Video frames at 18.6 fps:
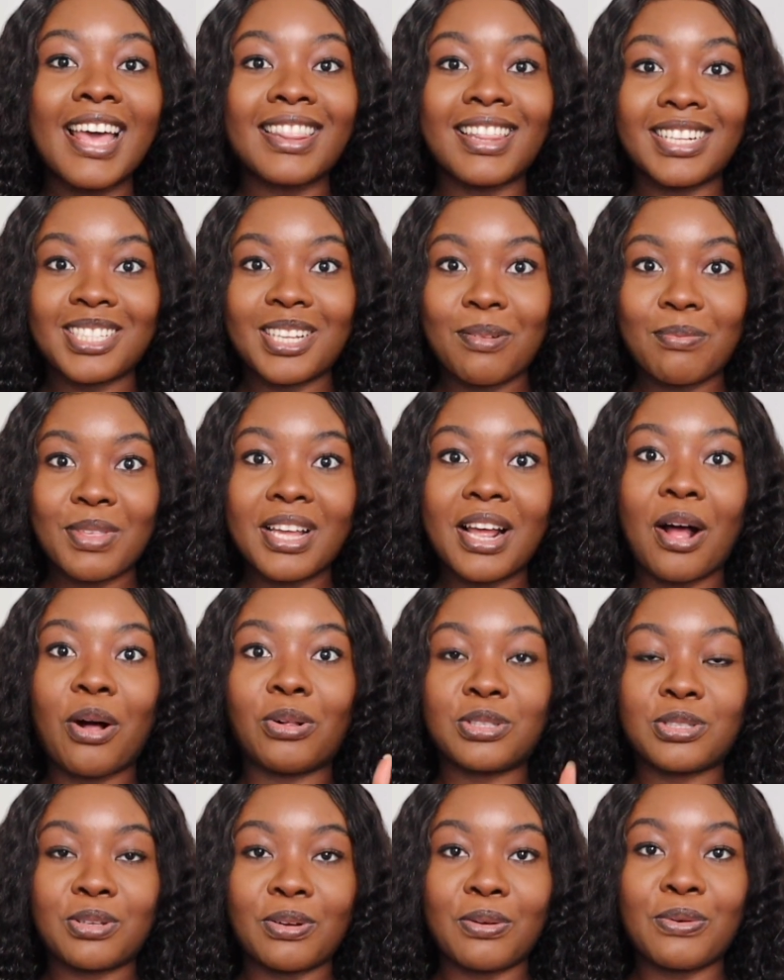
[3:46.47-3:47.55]
That's something I
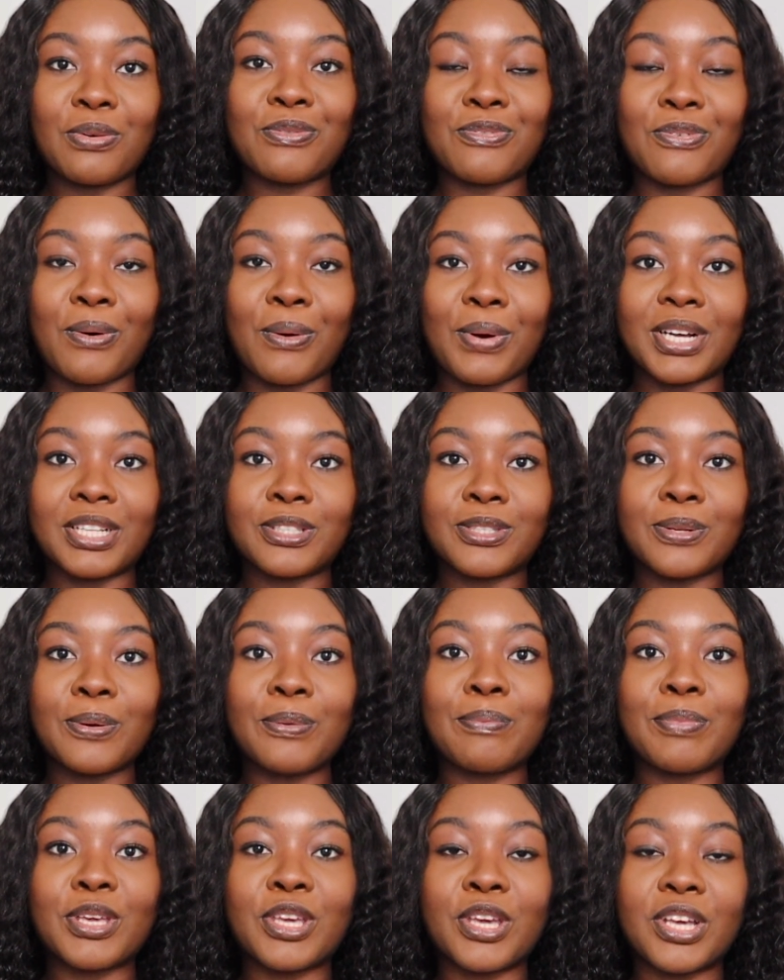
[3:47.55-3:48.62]
also look forward to,
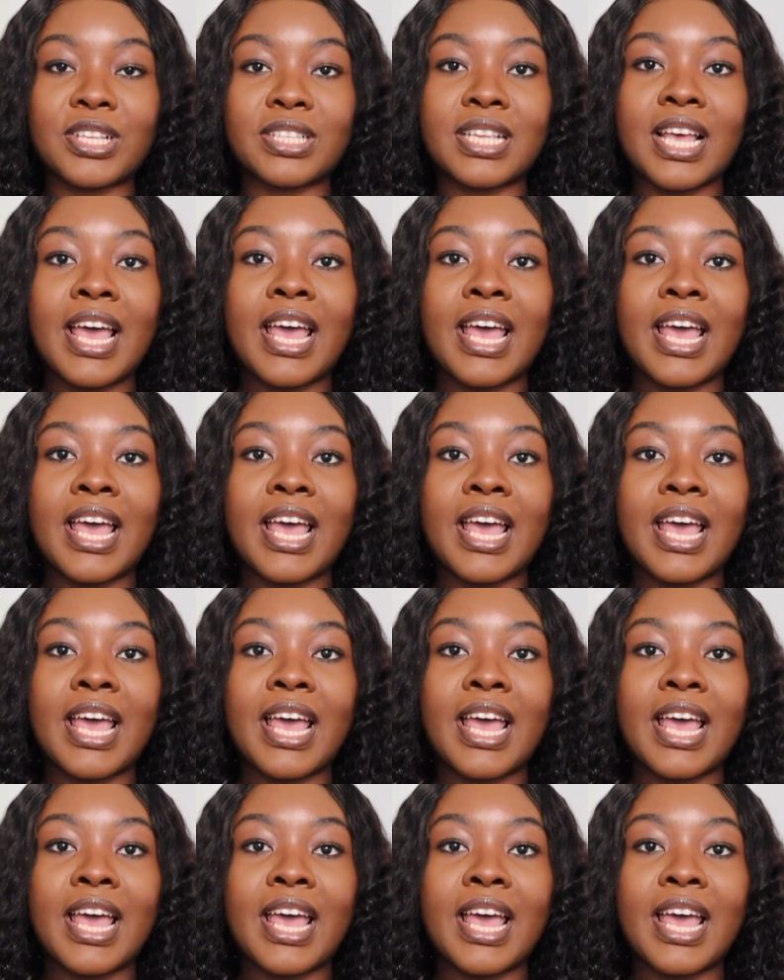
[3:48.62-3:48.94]
because